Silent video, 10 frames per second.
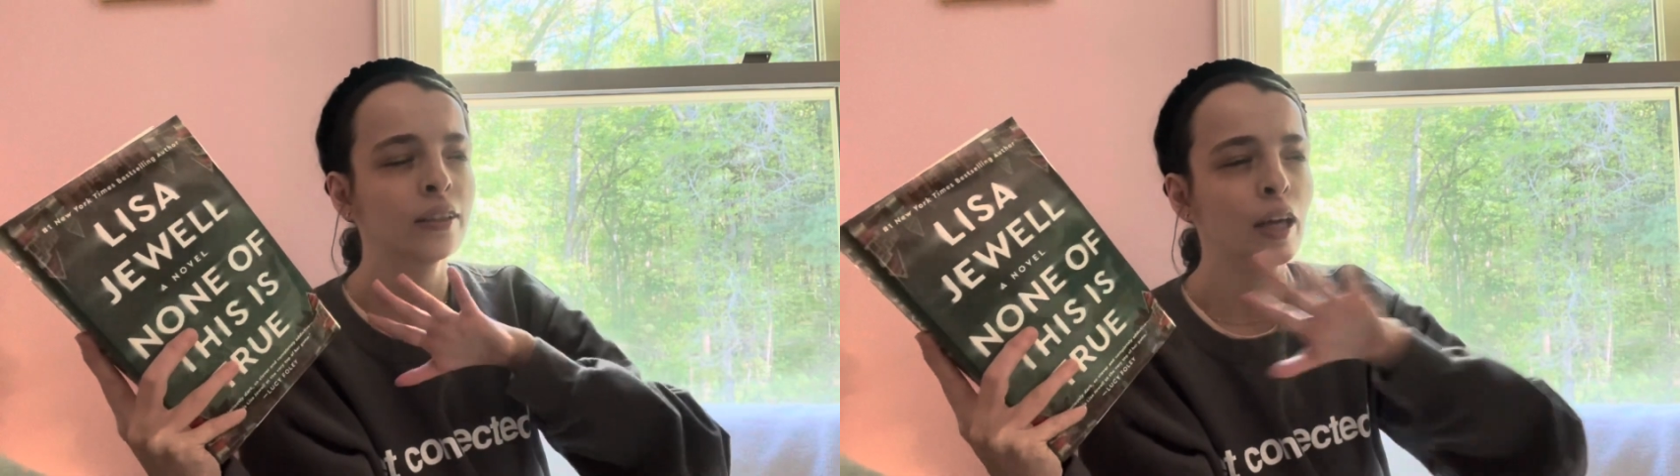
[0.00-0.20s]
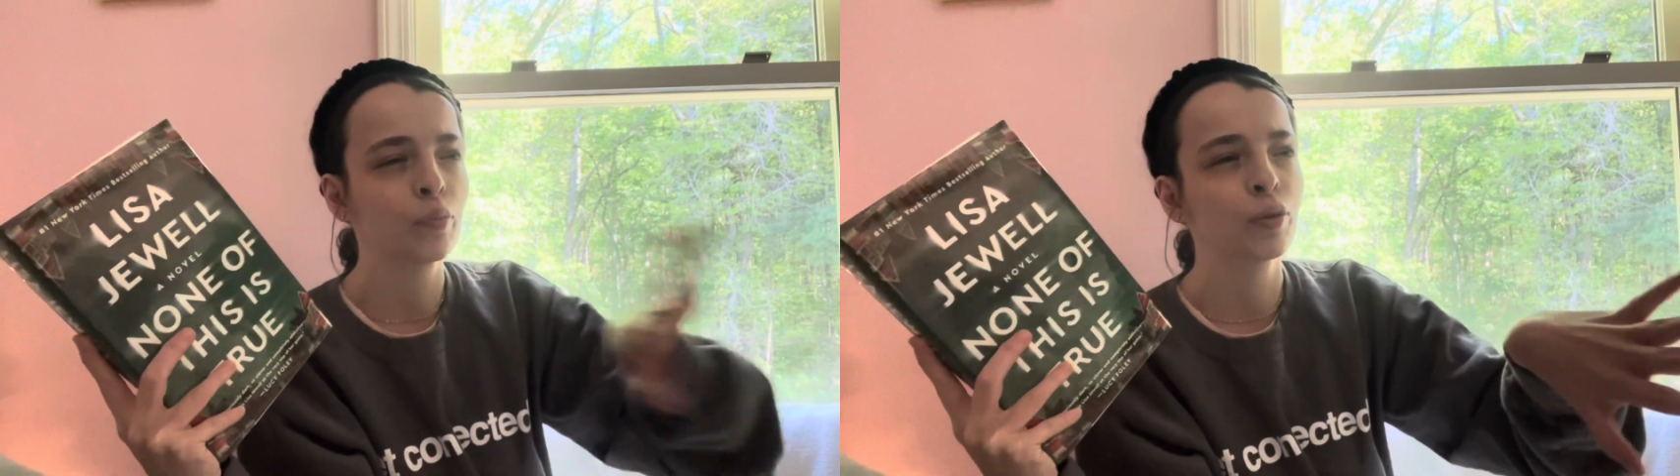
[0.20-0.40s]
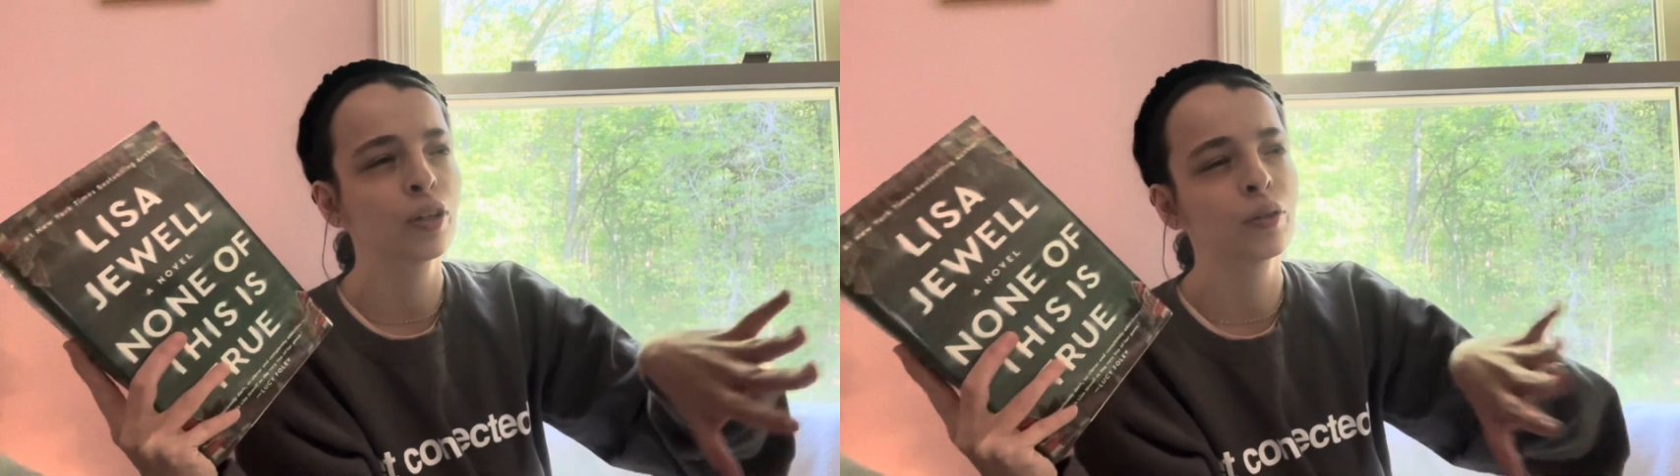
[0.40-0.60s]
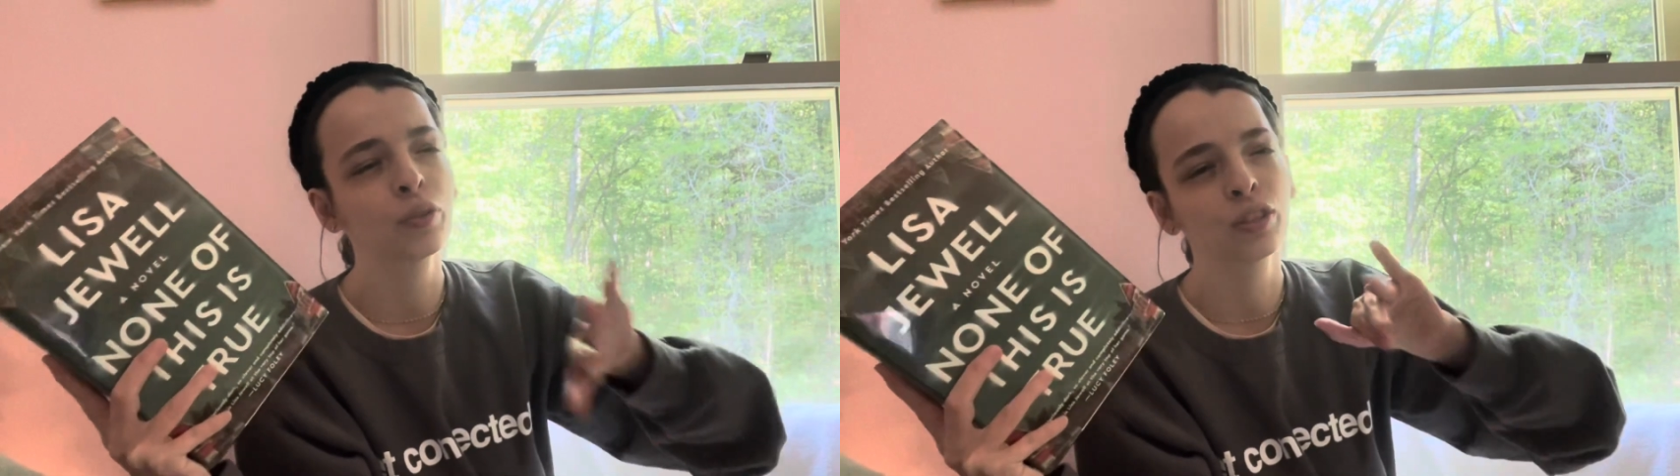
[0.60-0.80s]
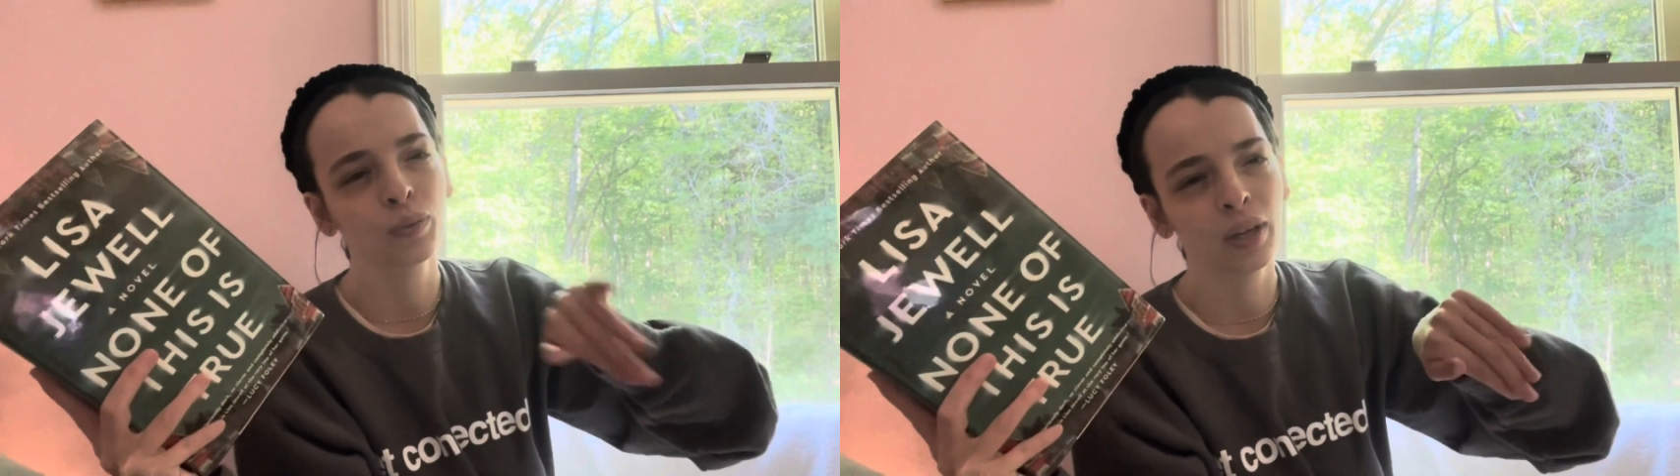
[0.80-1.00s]
that book,
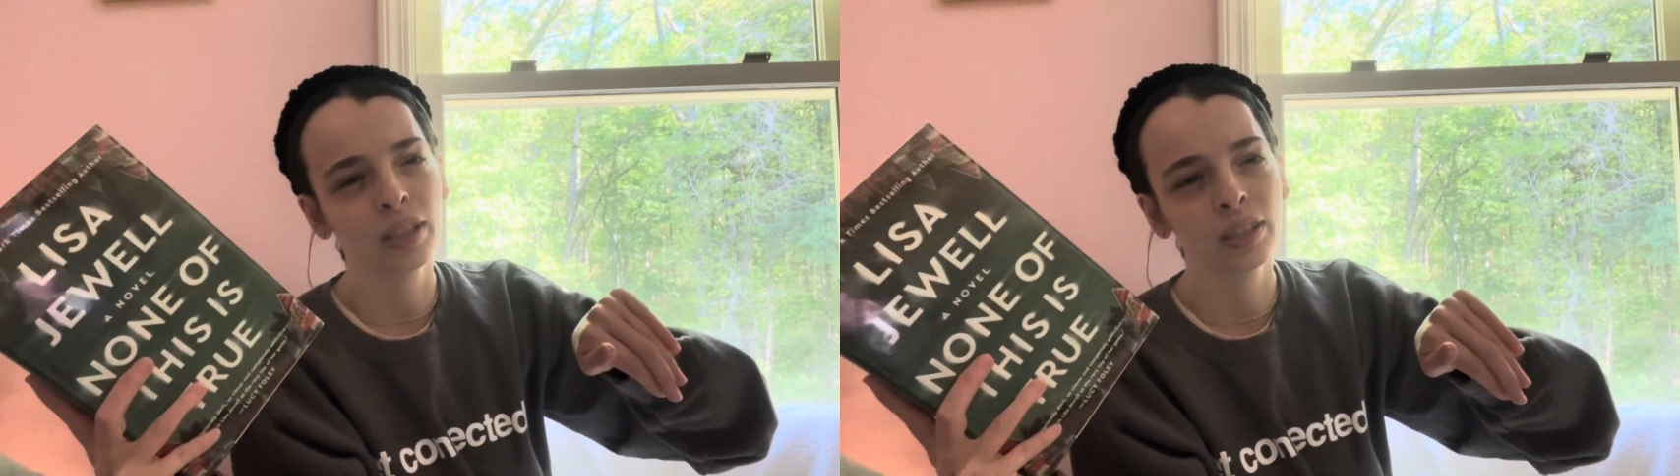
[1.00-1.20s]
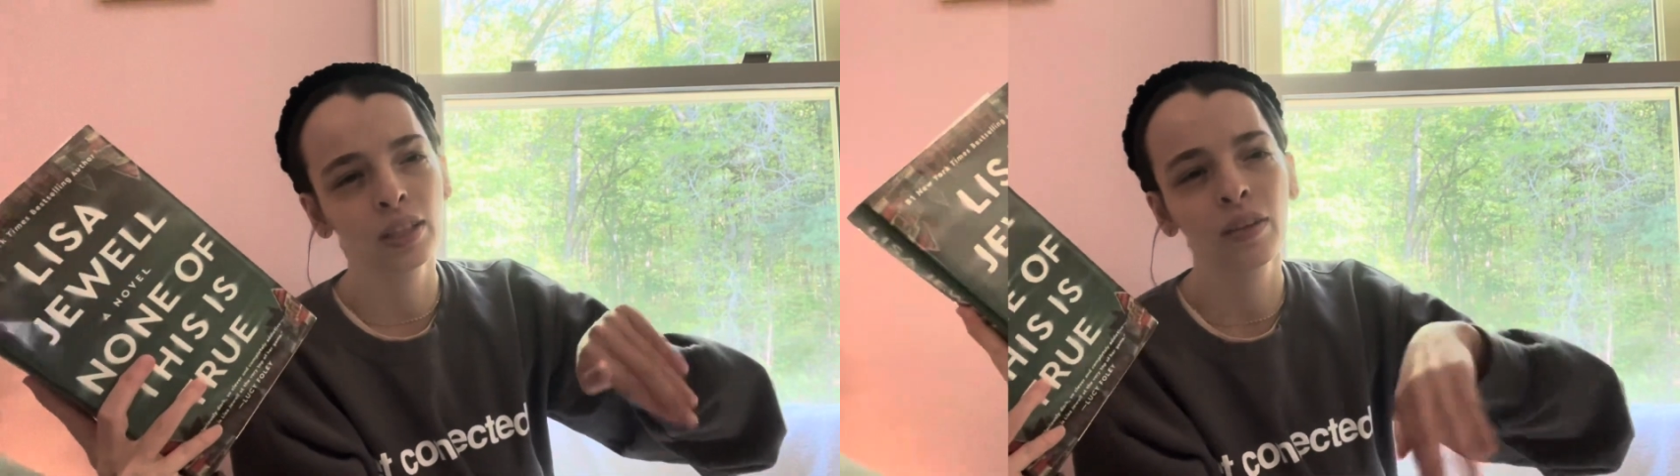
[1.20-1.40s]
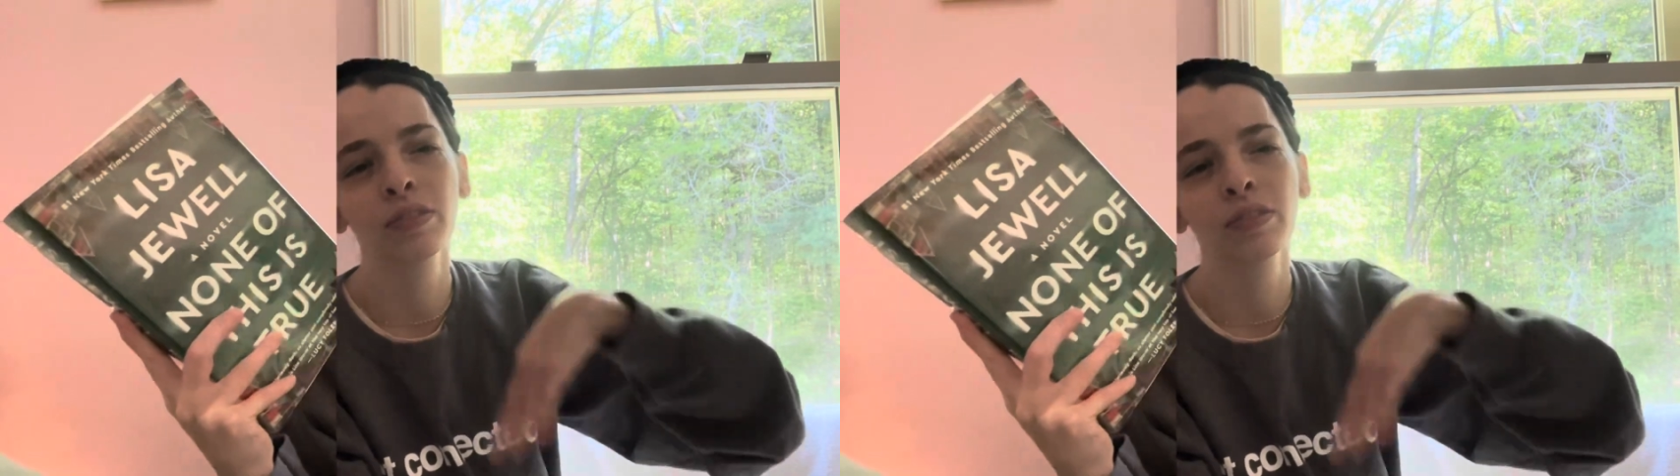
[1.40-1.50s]
which is why I DNF'd. I